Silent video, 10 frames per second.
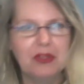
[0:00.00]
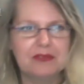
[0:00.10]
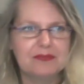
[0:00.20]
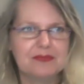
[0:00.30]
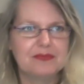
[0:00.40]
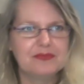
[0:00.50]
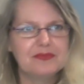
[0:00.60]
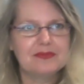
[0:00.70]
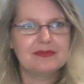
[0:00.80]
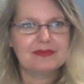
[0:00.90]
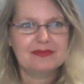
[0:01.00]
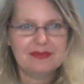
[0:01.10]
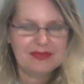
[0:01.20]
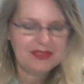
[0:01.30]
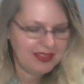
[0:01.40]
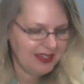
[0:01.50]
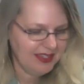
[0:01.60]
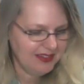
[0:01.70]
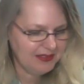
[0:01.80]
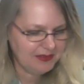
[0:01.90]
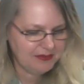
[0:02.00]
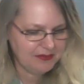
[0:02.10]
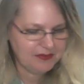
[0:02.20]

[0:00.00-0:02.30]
casual. Yeah. So yes, we were supposed